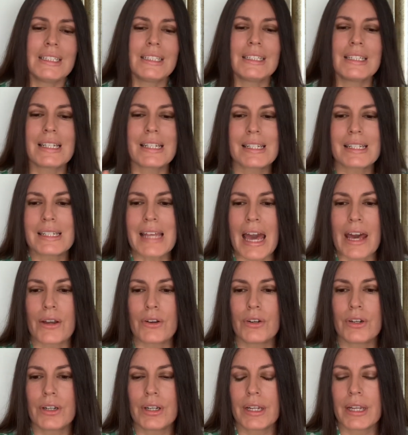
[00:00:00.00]

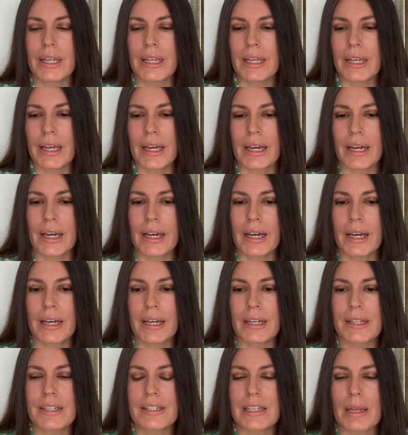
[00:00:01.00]
Saturn
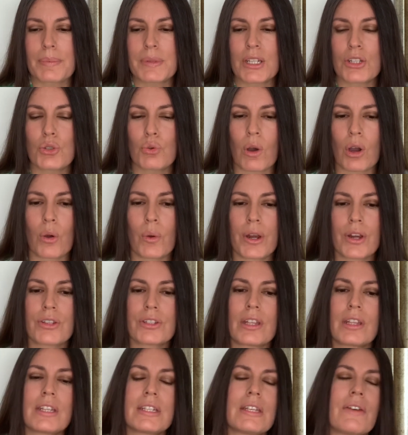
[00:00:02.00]
steps into
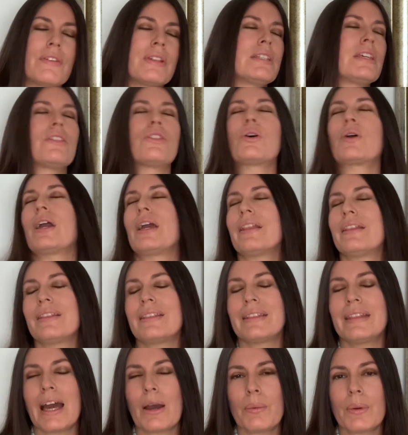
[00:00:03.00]
Aquarius on the 17th. Okay,
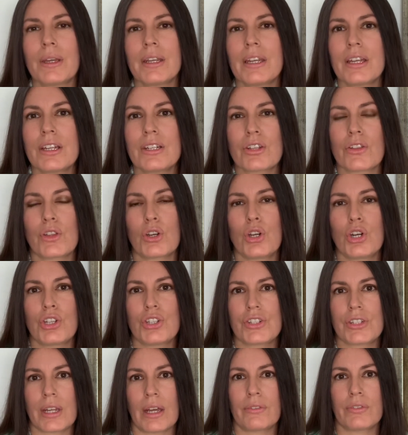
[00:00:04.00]
now we're getting into the
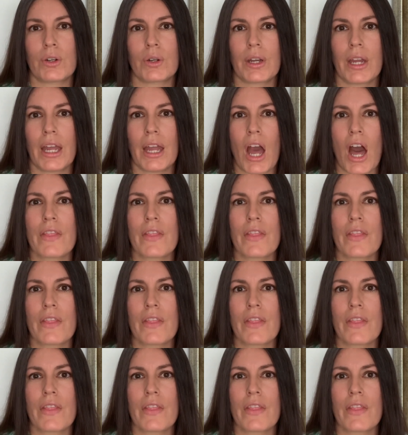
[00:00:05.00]
good stuff, okay?